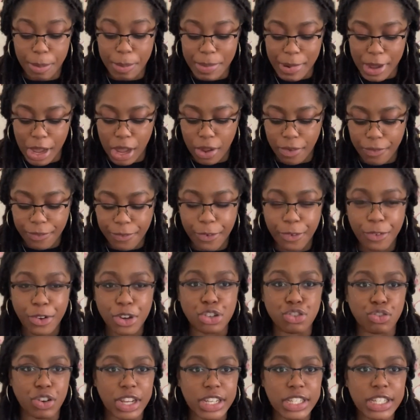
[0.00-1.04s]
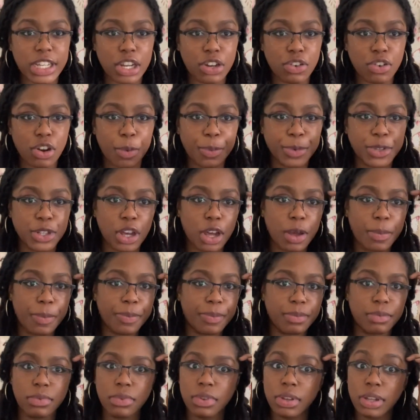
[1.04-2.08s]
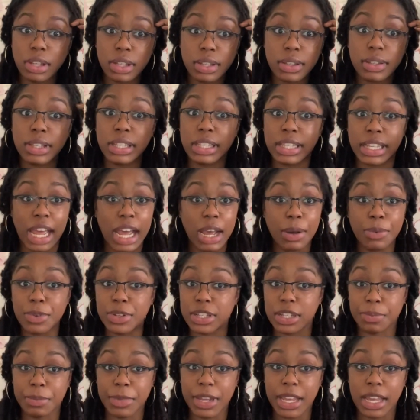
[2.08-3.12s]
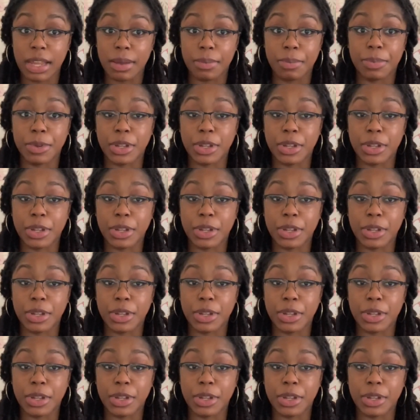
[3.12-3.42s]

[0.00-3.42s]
But for a dressy crop top, that wasn't me.